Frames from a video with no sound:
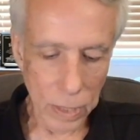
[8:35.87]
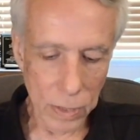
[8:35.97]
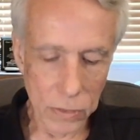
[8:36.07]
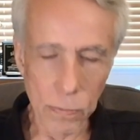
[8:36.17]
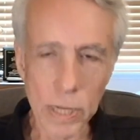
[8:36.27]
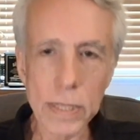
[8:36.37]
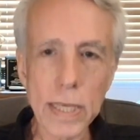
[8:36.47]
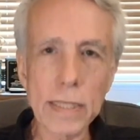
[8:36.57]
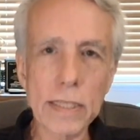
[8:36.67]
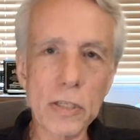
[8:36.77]
So one
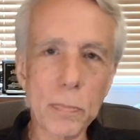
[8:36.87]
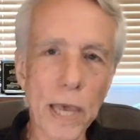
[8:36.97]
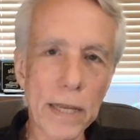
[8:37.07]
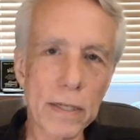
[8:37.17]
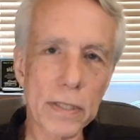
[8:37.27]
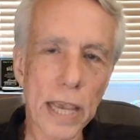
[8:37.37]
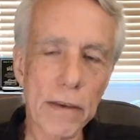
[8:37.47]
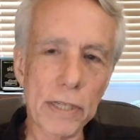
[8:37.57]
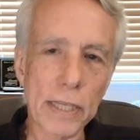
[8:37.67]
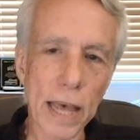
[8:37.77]
thing these patterns
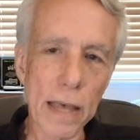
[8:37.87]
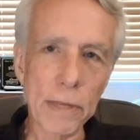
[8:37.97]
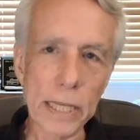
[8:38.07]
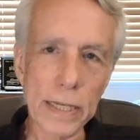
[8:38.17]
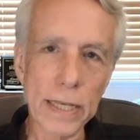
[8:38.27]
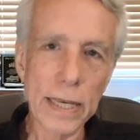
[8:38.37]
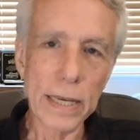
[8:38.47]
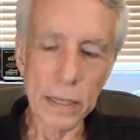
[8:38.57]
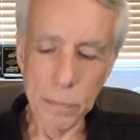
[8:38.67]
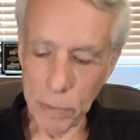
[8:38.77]
have in common,
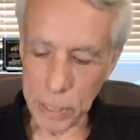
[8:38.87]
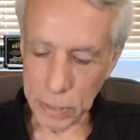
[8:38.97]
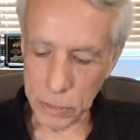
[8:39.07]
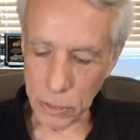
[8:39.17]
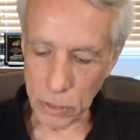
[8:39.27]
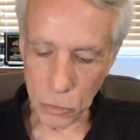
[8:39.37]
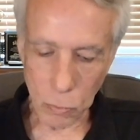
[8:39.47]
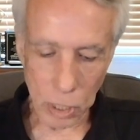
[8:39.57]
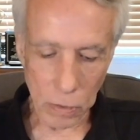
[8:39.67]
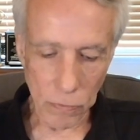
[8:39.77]
because there are
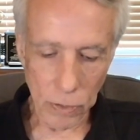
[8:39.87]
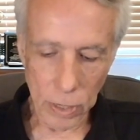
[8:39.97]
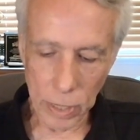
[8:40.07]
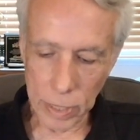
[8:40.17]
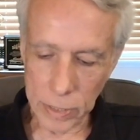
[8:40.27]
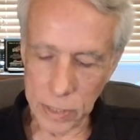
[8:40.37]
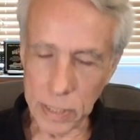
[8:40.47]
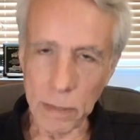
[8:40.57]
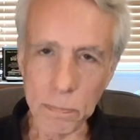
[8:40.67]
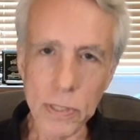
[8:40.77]
12
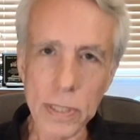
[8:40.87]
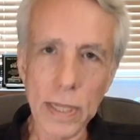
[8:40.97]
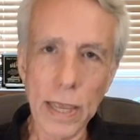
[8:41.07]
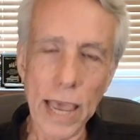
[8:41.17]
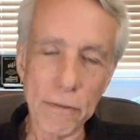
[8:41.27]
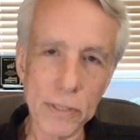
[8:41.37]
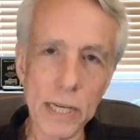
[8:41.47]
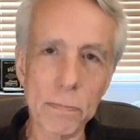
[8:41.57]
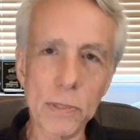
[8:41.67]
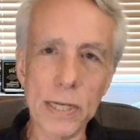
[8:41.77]
steps, half
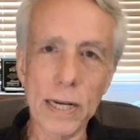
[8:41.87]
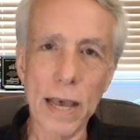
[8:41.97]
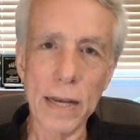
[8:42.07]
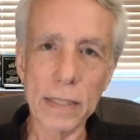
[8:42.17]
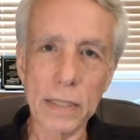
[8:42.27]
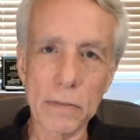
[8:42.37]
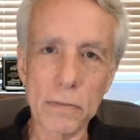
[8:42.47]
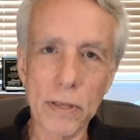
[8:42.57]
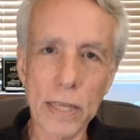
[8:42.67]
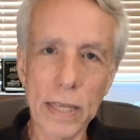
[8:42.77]
steps in an
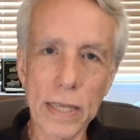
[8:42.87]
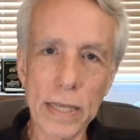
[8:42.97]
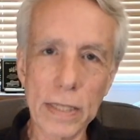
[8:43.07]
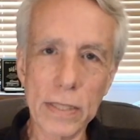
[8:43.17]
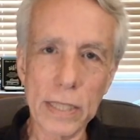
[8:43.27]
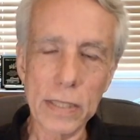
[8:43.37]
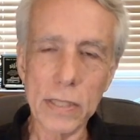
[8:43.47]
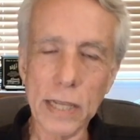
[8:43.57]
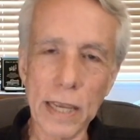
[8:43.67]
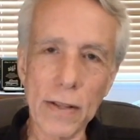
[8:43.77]
octave, each
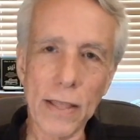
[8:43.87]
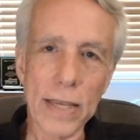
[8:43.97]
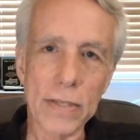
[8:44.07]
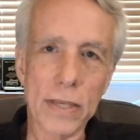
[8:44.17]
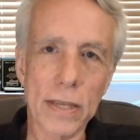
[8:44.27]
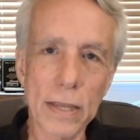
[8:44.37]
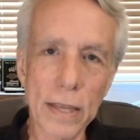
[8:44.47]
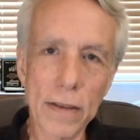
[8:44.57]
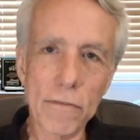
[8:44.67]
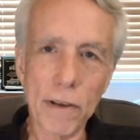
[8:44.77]
scale has
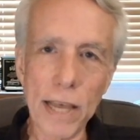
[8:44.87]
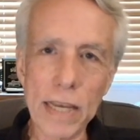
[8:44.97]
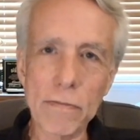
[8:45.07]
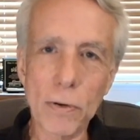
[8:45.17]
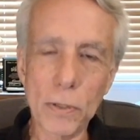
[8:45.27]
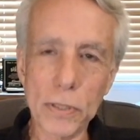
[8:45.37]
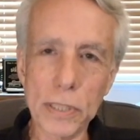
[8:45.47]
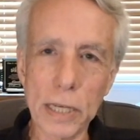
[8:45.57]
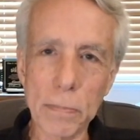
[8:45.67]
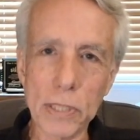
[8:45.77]
5 whole
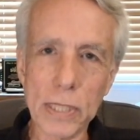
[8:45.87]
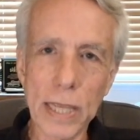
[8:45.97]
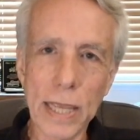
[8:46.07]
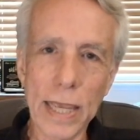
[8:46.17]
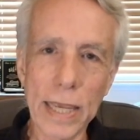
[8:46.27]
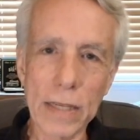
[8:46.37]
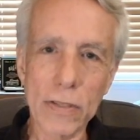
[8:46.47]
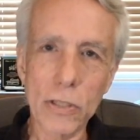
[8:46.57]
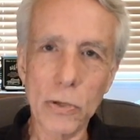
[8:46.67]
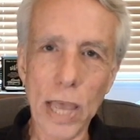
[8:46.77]
steps and
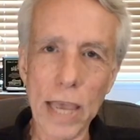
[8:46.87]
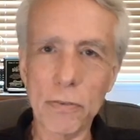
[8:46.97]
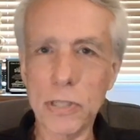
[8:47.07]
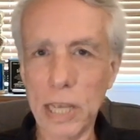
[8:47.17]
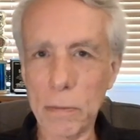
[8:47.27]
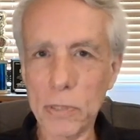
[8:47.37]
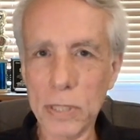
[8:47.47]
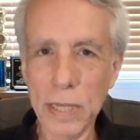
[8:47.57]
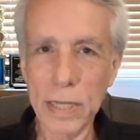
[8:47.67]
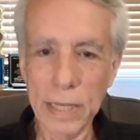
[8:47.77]
2 half
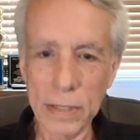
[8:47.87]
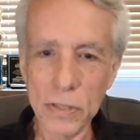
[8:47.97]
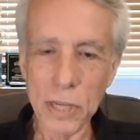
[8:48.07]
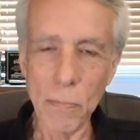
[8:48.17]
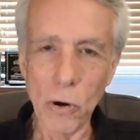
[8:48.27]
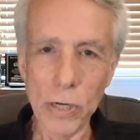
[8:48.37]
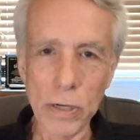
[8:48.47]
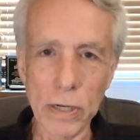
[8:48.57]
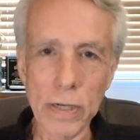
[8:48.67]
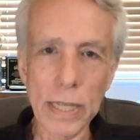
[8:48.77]
steps in some
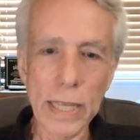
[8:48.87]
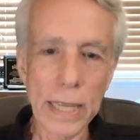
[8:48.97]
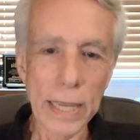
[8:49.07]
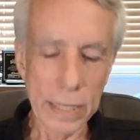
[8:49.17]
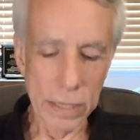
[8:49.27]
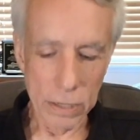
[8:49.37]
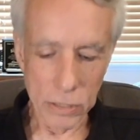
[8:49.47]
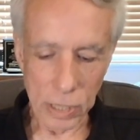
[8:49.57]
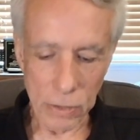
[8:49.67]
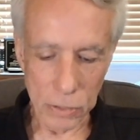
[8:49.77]
order. And
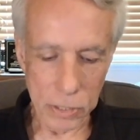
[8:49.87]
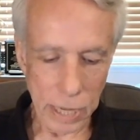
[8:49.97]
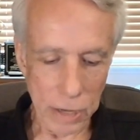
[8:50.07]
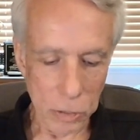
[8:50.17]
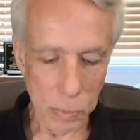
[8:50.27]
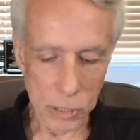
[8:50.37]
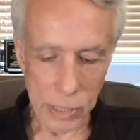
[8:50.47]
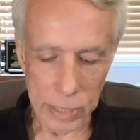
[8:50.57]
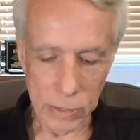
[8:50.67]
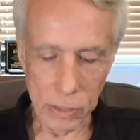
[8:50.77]
there's other scales
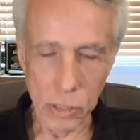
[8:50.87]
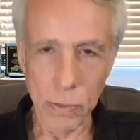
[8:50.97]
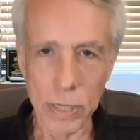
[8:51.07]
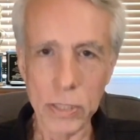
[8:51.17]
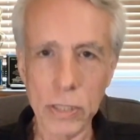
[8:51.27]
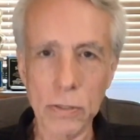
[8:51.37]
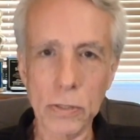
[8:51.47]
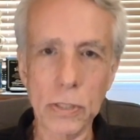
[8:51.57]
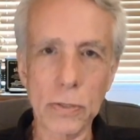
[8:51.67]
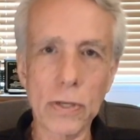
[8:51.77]
besides the 2 I
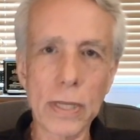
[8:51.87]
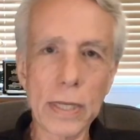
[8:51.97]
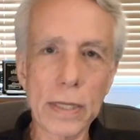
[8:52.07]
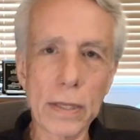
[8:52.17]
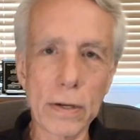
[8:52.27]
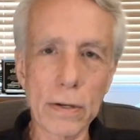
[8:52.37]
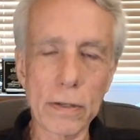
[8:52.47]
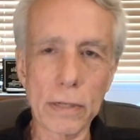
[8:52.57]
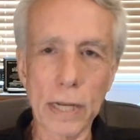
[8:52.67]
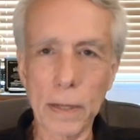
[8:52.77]
showed you.
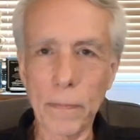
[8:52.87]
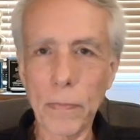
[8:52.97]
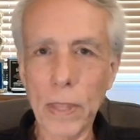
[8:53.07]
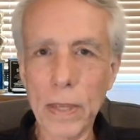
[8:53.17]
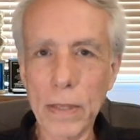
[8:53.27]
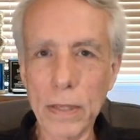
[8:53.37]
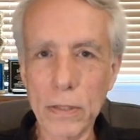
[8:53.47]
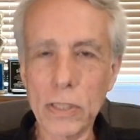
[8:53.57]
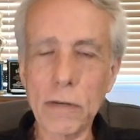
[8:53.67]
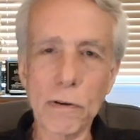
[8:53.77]

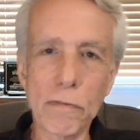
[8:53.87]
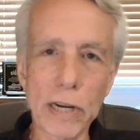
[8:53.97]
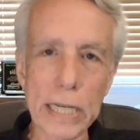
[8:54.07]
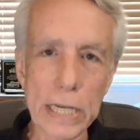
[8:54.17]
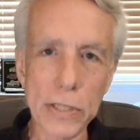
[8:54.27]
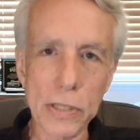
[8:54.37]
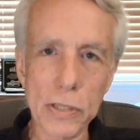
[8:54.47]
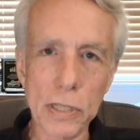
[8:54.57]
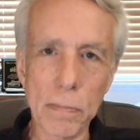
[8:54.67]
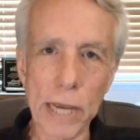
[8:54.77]
There's different
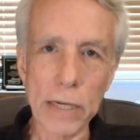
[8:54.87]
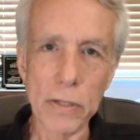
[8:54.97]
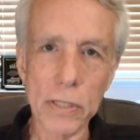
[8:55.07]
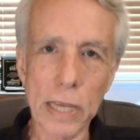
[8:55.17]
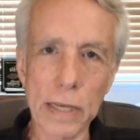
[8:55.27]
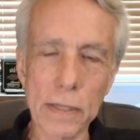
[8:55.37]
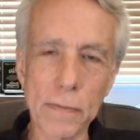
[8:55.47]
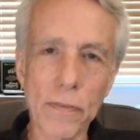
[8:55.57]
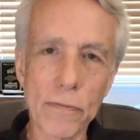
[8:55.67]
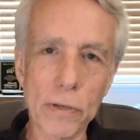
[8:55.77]
variations of the minor scale,
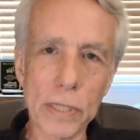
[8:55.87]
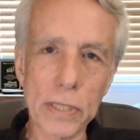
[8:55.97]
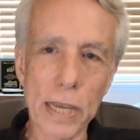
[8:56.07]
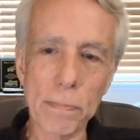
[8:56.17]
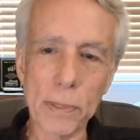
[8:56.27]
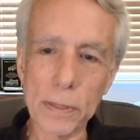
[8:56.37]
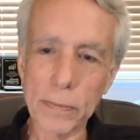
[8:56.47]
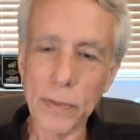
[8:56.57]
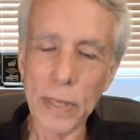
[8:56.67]
for example.